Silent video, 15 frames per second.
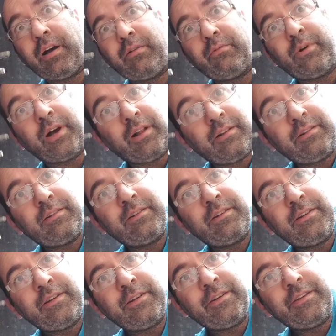well,
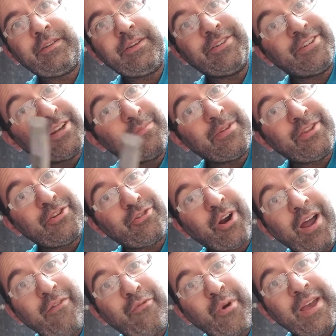you did them in the
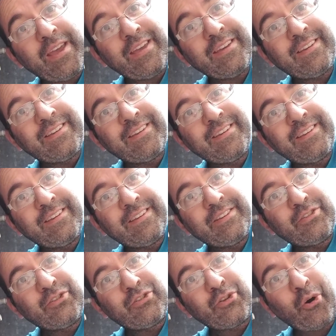driveway,
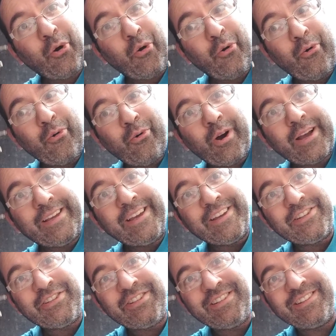so I
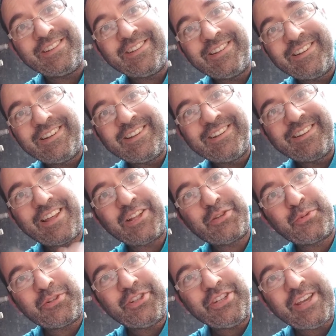guess that's
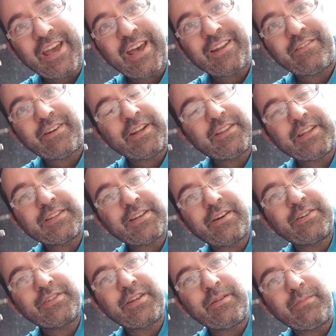what you get, right? That's how
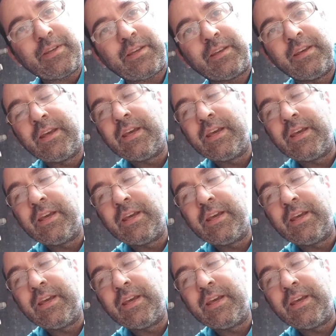it's going to be.